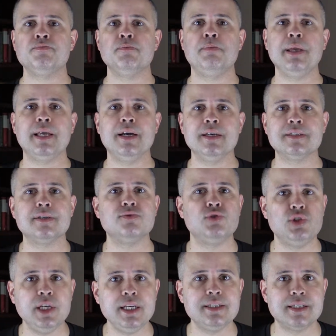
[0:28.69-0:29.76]
because of
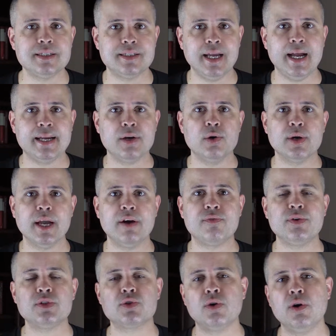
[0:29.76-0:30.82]
Jesus dying on
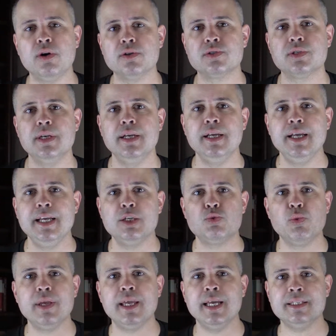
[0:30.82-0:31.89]
Calvary's cross, is
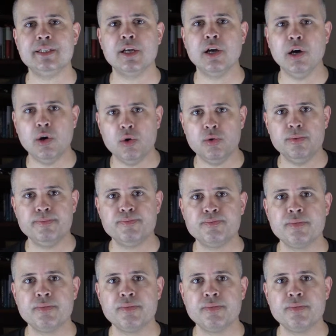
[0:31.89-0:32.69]
we get to go